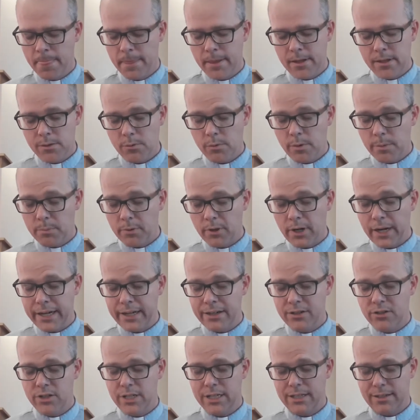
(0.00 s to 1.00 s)
This we pray
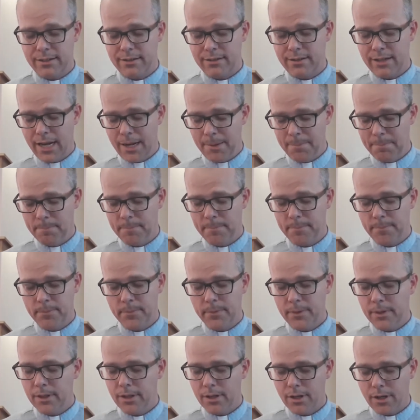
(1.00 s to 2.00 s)
in Jesus' name.
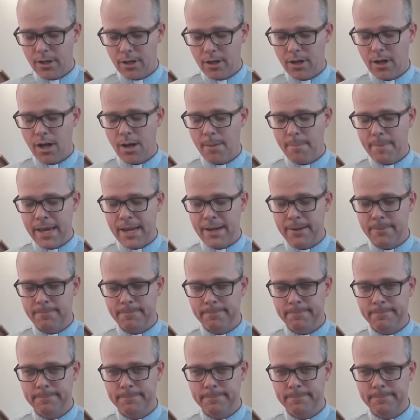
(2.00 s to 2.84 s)
Amen.